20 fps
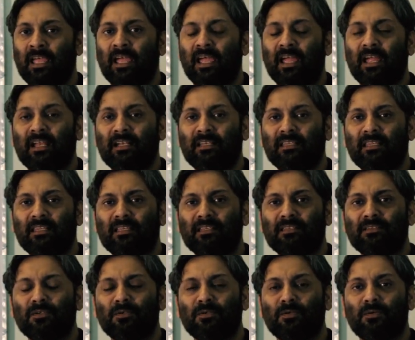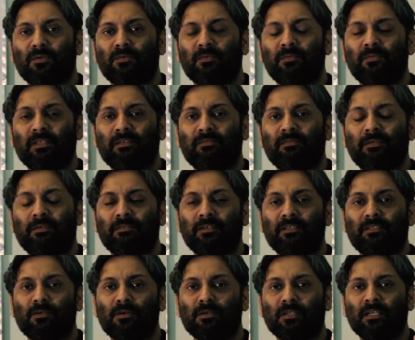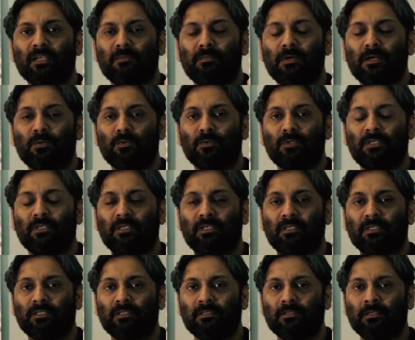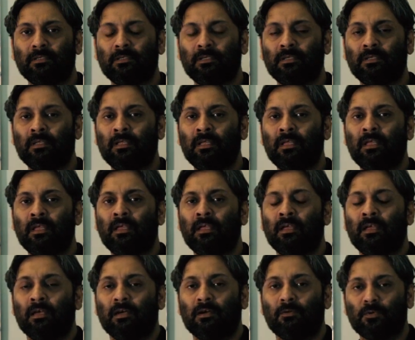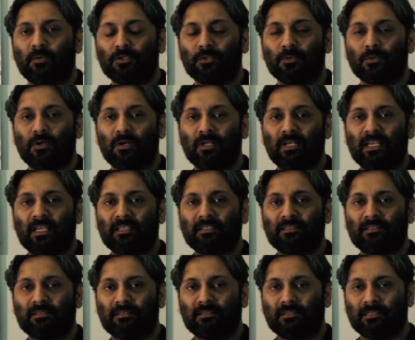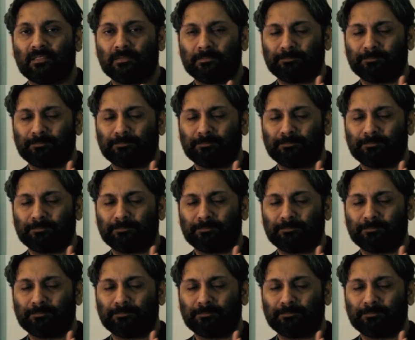and then when we were talking about what you call as